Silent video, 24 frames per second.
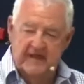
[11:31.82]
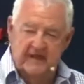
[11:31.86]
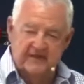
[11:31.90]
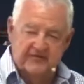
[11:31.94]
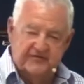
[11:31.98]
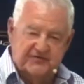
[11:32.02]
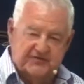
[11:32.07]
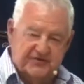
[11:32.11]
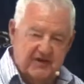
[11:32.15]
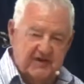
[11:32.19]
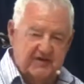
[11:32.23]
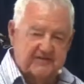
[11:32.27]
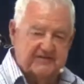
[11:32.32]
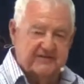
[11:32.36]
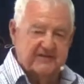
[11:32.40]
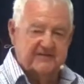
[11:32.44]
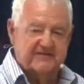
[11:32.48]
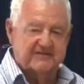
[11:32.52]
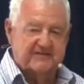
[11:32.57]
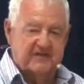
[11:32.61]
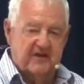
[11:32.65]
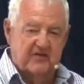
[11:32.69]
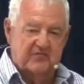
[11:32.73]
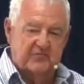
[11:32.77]
that
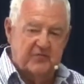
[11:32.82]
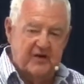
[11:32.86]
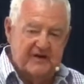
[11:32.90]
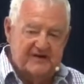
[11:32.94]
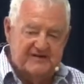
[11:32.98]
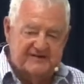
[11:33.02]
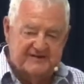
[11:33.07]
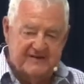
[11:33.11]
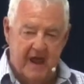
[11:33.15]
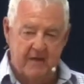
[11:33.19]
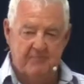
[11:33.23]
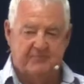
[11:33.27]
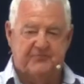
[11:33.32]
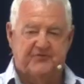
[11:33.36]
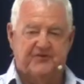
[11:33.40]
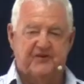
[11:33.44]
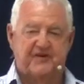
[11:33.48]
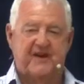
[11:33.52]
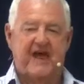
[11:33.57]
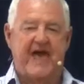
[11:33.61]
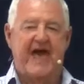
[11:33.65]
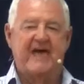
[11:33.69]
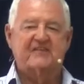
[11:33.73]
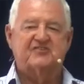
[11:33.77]
Jesus'
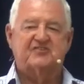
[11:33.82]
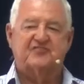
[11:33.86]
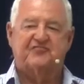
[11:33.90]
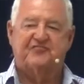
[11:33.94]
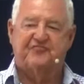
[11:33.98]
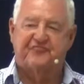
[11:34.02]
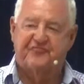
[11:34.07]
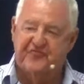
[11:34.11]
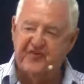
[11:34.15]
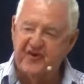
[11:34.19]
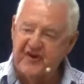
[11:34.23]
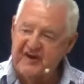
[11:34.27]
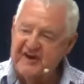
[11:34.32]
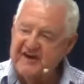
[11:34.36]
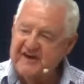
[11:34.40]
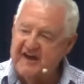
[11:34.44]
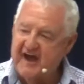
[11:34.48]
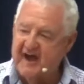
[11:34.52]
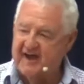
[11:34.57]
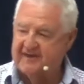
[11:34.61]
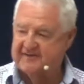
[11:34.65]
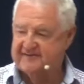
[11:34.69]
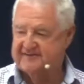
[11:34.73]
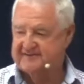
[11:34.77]
redemption has freed
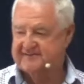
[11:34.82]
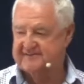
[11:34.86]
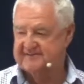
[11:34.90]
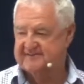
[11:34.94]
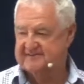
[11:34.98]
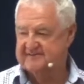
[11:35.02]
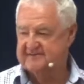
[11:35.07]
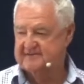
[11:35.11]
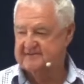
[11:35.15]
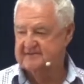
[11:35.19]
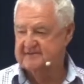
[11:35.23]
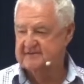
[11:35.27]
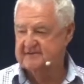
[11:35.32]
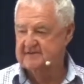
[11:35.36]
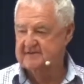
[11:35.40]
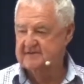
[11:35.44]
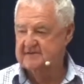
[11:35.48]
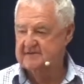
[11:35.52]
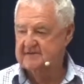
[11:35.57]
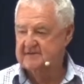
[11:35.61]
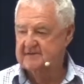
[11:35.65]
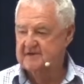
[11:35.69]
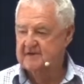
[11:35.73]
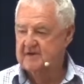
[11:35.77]
us,
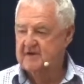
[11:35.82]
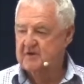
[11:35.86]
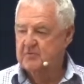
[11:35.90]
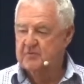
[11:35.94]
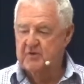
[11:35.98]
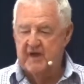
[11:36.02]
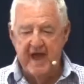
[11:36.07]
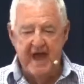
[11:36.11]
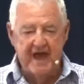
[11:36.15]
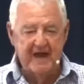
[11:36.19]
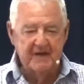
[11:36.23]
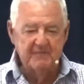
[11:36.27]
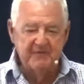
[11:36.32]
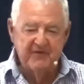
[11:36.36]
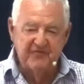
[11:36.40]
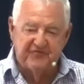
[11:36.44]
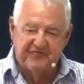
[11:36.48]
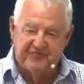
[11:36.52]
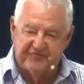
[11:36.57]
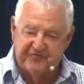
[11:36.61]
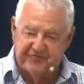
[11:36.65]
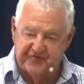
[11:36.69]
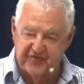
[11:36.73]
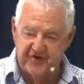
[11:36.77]
we are to be
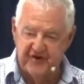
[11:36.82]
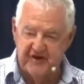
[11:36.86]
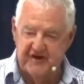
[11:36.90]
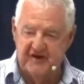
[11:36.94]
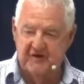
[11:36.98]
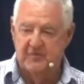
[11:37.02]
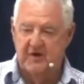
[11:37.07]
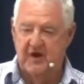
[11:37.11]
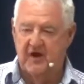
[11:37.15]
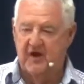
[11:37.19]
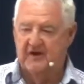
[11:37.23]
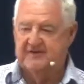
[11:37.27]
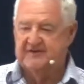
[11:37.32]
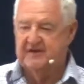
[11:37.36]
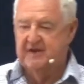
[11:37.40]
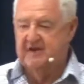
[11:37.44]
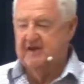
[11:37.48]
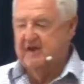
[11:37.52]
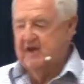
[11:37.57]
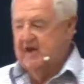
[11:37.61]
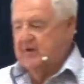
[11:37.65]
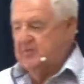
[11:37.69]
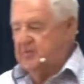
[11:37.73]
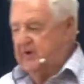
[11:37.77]
free. We're not
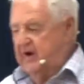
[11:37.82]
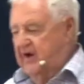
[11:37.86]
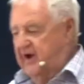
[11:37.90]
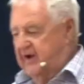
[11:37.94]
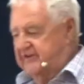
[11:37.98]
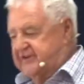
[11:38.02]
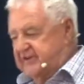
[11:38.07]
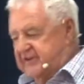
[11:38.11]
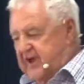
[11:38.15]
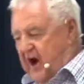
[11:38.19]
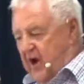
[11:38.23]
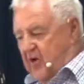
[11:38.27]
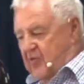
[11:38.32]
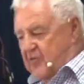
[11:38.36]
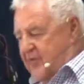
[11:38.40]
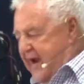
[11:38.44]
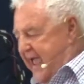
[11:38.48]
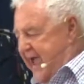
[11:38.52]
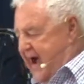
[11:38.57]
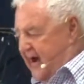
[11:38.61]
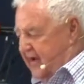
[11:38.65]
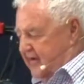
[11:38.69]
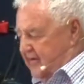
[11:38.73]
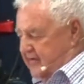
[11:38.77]
to go
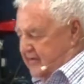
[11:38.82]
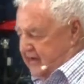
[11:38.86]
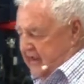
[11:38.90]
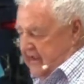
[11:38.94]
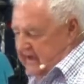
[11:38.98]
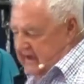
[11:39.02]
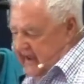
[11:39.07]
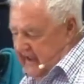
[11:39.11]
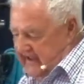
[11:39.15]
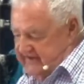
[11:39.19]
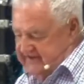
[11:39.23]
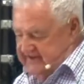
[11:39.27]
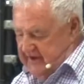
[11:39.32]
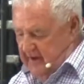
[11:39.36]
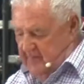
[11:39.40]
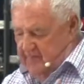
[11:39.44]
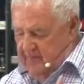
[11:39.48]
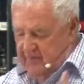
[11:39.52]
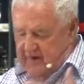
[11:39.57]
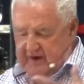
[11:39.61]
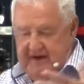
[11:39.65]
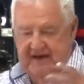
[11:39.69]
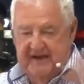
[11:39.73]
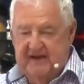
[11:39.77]
around like
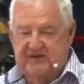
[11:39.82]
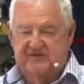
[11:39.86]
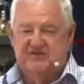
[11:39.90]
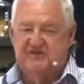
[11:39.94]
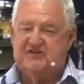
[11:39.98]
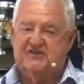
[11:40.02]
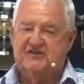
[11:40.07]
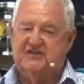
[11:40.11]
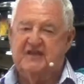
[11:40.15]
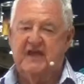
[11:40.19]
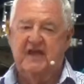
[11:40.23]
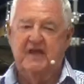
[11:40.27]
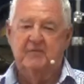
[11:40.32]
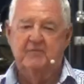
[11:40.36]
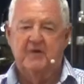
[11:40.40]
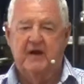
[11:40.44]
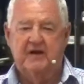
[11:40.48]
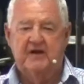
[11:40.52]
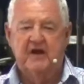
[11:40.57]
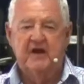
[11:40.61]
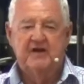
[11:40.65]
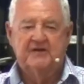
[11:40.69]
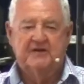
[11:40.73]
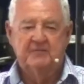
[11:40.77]
some religious thing,
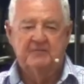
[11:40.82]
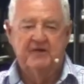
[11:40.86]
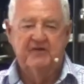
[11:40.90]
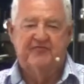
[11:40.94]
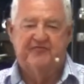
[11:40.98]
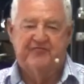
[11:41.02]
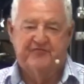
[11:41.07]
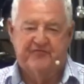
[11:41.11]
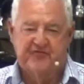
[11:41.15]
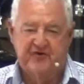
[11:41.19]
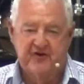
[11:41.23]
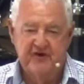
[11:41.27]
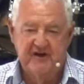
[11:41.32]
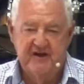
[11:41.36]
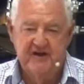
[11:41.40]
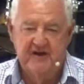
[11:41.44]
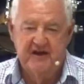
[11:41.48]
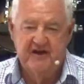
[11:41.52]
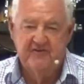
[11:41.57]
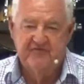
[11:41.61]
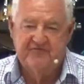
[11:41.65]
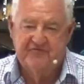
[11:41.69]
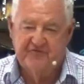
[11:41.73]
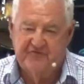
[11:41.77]
but to be
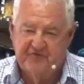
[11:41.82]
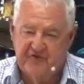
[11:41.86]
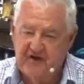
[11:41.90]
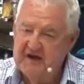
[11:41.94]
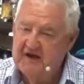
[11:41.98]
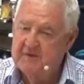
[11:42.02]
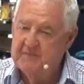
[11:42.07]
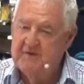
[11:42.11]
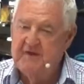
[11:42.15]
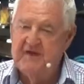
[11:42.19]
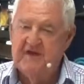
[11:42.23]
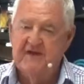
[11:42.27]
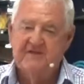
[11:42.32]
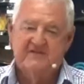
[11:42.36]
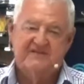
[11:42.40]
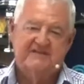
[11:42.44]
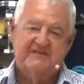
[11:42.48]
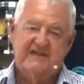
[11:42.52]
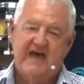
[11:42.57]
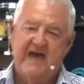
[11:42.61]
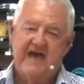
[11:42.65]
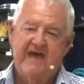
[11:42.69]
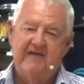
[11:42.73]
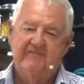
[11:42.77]
free. In freedom, He has
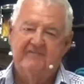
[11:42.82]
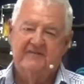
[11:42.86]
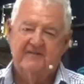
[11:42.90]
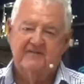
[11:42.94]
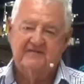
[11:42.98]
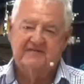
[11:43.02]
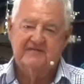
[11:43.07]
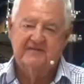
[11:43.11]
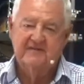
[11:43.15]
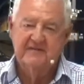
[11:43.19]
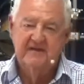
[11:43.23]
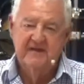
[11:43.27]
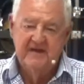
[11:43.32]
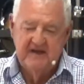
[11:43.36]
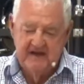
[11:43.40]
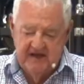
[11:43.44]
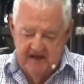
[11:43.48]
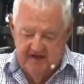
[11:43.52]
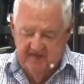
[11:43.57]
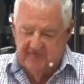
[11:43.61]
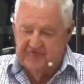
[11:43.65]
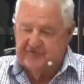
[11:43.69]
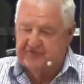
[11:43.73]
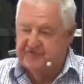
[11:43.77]
saved us.
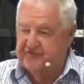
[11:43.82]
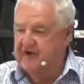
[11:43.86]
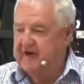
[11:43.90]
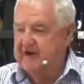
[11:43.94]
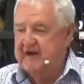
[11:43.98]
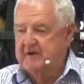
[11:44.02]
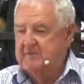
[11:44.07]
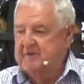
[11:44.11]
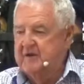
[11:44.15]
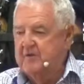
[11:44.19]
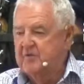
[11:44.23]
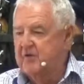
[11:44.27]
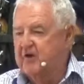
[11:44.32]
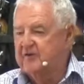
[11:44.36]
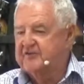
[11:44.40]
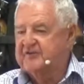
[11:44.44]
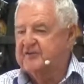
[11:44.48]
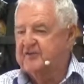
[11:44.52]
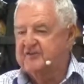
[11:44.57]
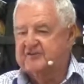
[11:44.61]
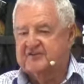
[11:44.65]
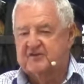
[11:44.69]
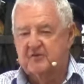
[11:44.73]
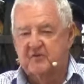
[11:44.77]
In freedom, He
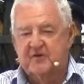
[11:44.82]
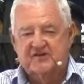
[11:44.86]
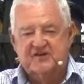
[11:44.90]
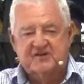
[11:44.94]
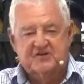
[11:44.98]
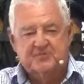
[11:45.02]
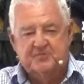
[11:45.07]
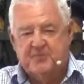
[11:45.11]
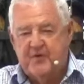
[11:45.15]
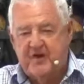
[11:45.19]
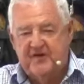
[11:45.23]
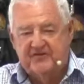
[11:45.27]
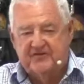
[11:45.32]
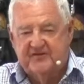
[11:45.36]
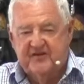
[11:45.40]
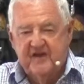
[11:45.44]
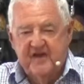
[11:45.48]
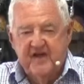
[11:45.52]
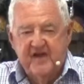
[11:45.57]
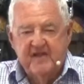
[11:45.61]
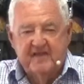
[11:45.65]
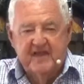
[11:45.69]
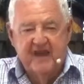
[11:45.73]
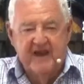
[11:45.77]
wants us to express
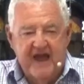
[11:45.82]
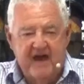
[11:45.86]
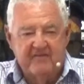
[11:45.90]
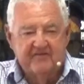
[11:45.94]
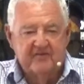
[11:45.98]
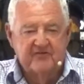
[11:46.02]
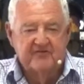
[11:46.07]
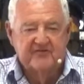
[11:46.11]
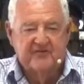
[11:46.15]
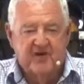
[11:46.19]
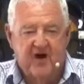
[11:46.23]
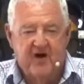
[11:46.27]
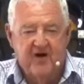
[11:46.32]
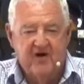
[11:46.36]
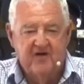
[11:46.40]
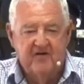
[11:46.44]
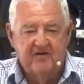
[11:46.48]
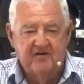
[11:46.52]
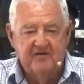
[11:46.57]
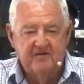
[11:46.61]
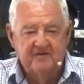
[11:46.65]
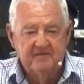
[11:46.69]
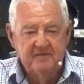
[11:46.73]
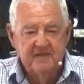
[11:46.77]
the love of
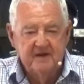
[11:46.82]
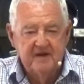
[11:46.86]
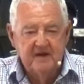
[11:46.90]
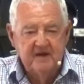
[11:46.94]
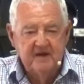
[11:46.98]
God.